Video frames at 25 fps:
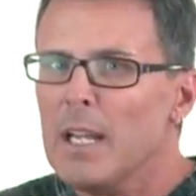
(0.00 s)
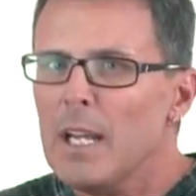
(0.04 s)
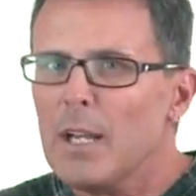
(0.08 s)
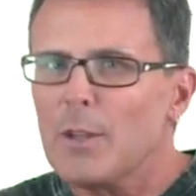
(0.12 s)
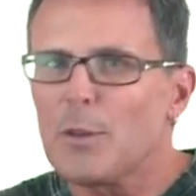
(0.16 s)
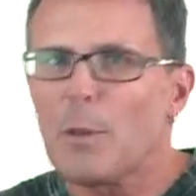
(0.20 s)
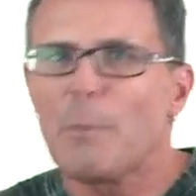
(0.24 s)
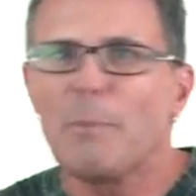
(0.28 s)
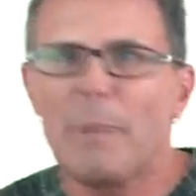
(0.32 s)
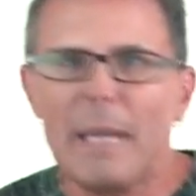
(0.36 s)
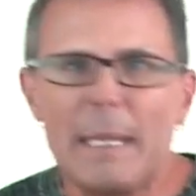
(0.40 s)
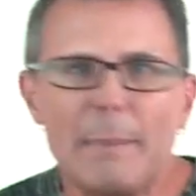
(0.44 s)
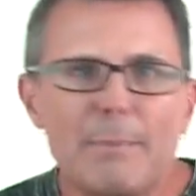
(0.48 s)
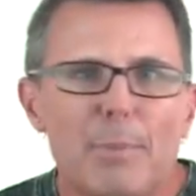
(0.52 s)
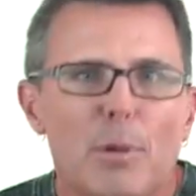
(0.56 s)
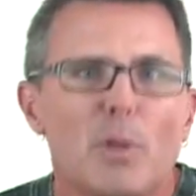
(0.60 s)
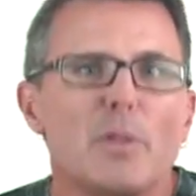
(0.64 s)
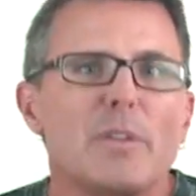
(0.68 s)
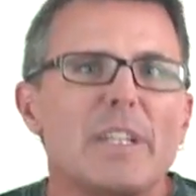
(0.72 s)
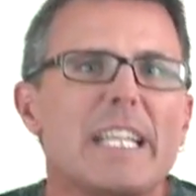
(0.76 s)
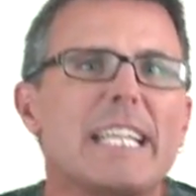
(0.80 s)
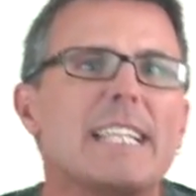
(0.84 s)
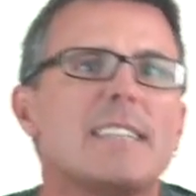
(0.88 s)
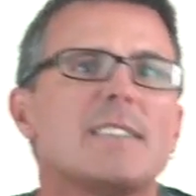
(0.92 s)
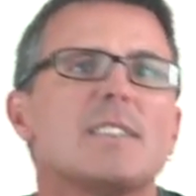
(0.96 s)
The people
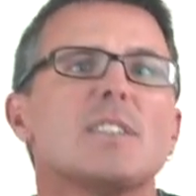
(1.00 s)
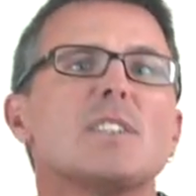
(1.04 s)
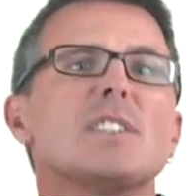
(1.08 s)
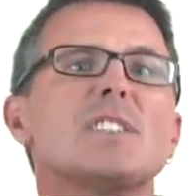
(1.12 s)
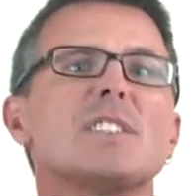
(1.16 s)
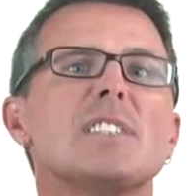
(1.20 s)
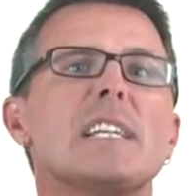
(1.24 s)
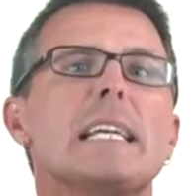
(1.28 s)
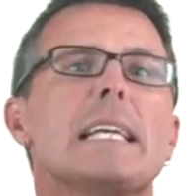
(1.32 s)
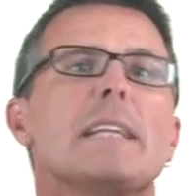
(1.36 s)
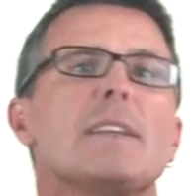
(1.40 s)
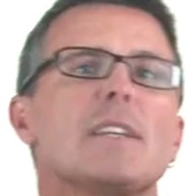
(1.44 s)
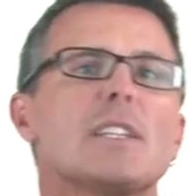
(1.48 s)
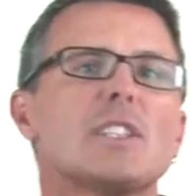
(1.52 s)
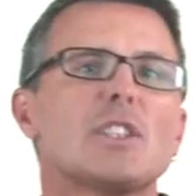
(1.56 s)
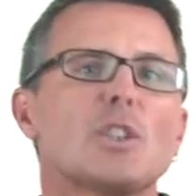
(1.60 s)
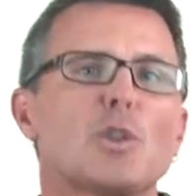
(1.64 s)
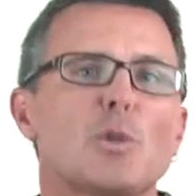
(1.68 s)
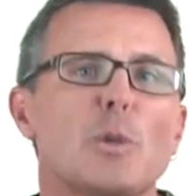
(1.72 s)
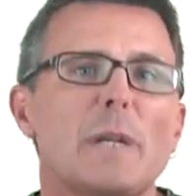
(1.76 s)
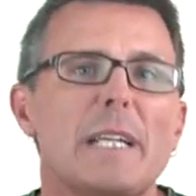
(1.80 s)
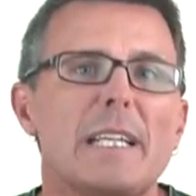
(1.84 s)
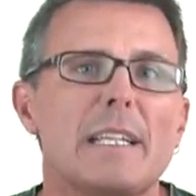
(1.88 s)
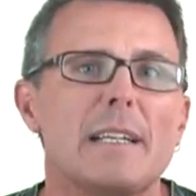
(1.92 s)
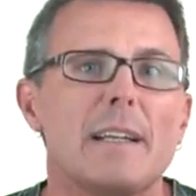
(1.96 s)
need to see the
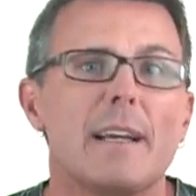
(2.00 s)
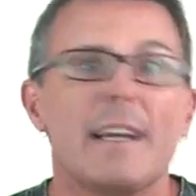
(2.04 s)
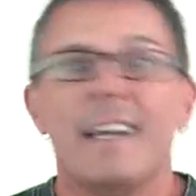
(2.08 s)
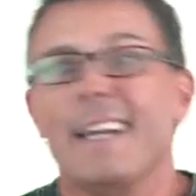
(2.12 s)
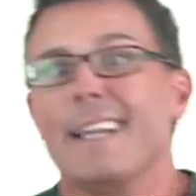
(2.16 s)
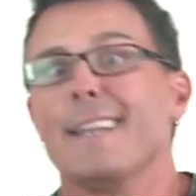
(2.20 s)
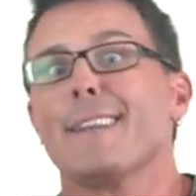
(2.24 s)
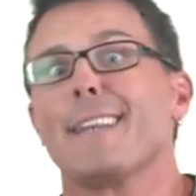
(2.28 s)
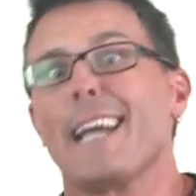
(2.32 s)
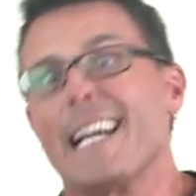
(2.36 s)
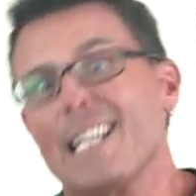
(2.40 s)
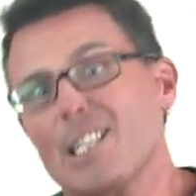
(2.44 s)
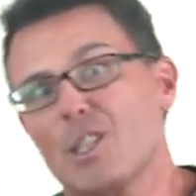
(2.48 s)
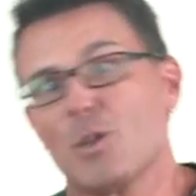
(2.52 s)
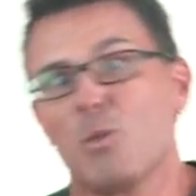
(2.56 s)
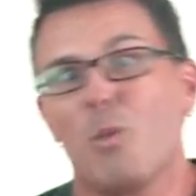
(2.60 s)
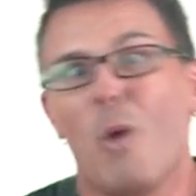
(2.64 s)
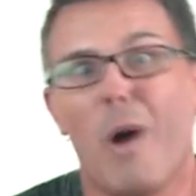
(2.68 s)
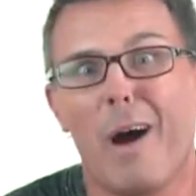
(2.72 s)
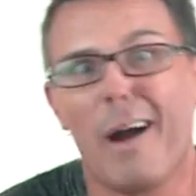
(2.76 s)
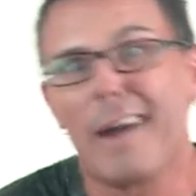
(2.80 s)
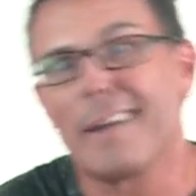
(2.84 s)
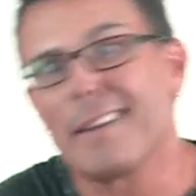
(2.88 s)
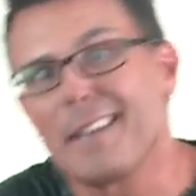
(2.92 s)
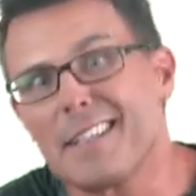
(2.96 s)
screen. That's
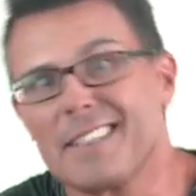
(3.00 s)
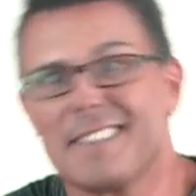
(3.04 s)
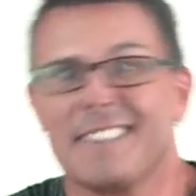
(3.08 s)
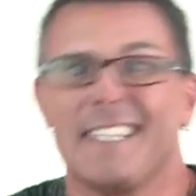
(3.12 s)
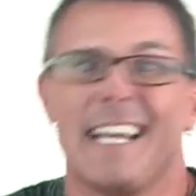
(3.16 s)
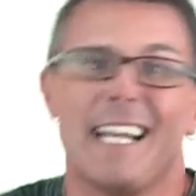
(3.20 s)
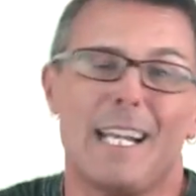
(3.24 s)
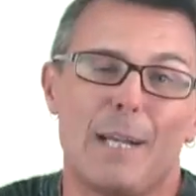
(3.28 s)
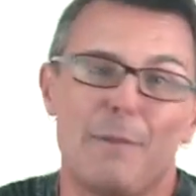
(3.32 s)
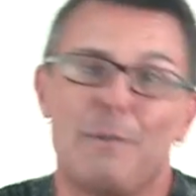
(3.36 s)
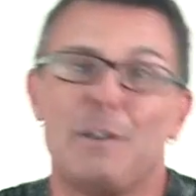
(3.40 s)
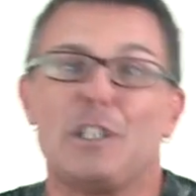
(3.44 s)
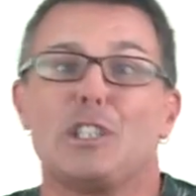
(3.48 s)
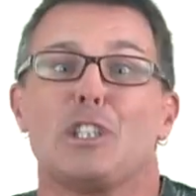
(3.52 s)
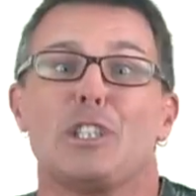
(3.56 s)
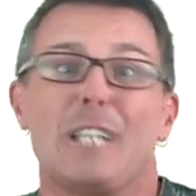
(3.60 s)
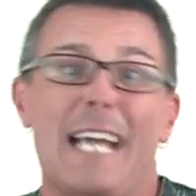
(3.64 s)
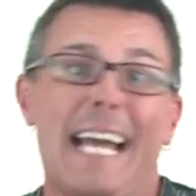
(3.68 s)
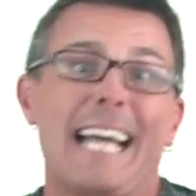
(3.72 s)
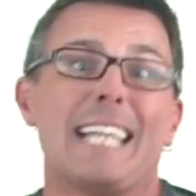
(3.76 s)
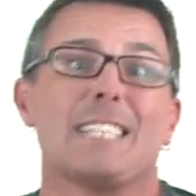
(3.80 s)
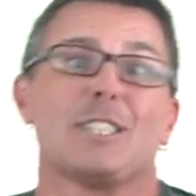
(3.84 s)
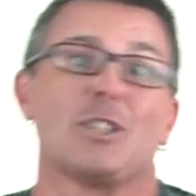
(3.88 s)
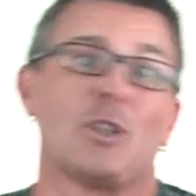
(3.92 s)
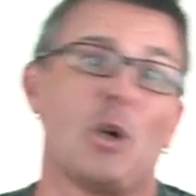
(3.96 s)
why the television
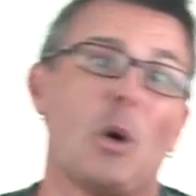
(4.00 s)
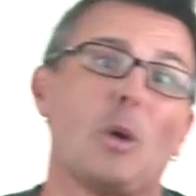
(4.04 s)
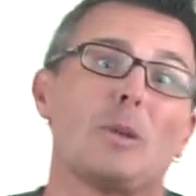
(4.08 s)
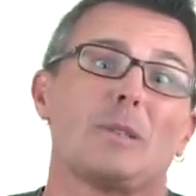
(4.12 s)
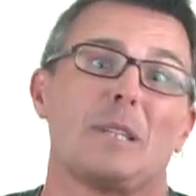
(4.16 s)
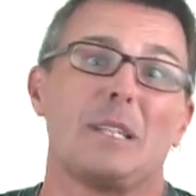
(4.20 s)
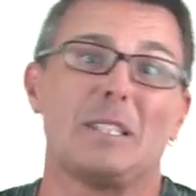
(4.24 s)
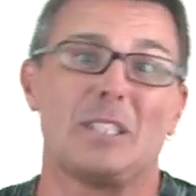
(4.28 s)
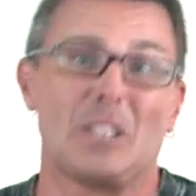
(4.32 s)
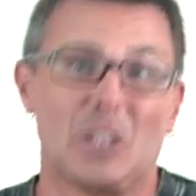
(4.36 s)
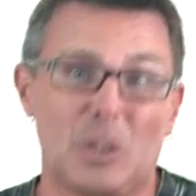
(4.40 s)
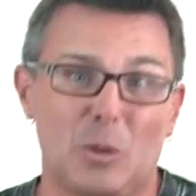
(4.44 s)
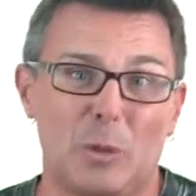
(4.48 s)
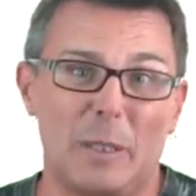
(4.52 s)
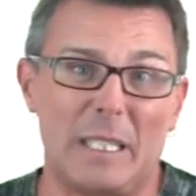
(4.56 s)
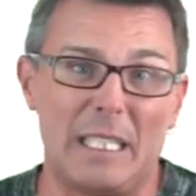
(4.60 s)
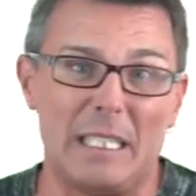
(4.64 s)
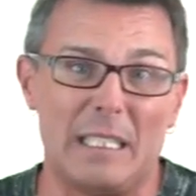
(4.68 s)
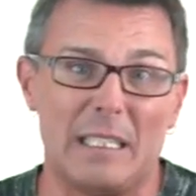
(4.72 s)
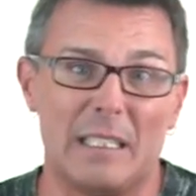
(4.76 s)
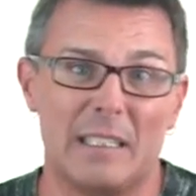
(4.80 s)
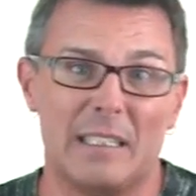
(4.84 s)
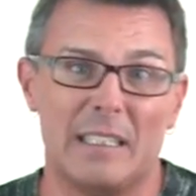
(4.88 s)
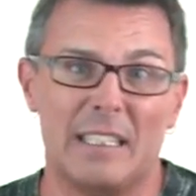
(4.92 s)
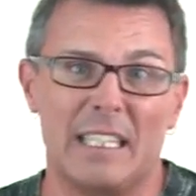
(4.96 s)
has got a
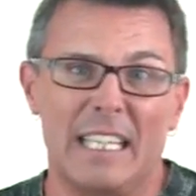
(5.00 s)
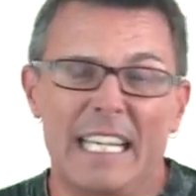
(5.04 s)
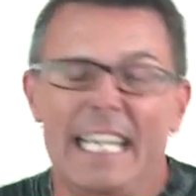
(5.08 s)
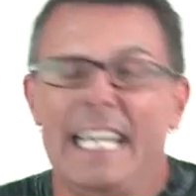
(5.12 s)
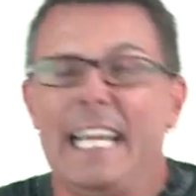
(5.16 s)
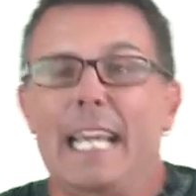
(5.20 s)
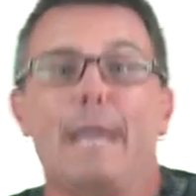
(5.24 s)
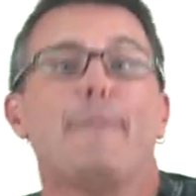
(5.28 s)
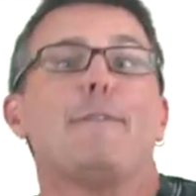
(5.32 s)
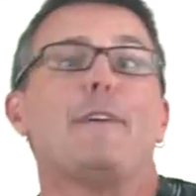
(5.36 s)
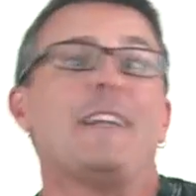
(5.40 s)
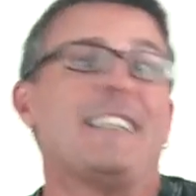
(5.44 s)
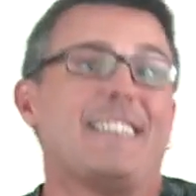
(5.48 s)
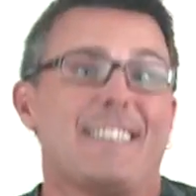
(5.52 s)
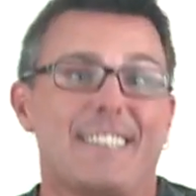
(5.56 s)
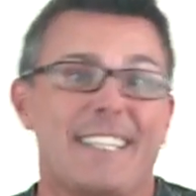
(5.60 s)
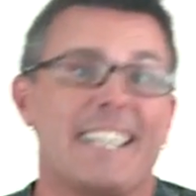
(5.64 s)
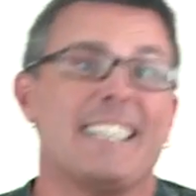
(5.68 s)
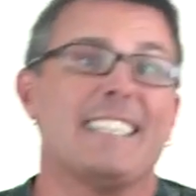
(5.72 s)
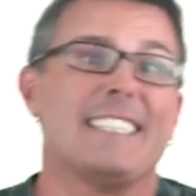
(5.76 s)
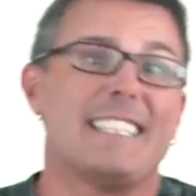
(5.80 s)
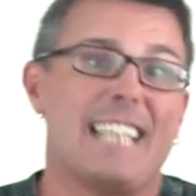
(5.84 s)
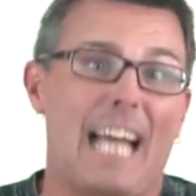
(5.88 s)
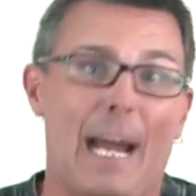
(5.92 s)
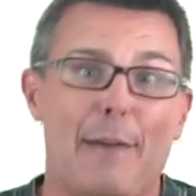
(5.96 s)
screen. If it
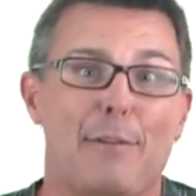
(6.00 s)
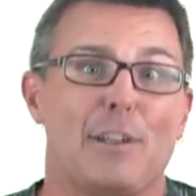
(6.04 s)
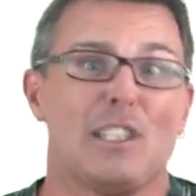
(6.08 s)
didn't have a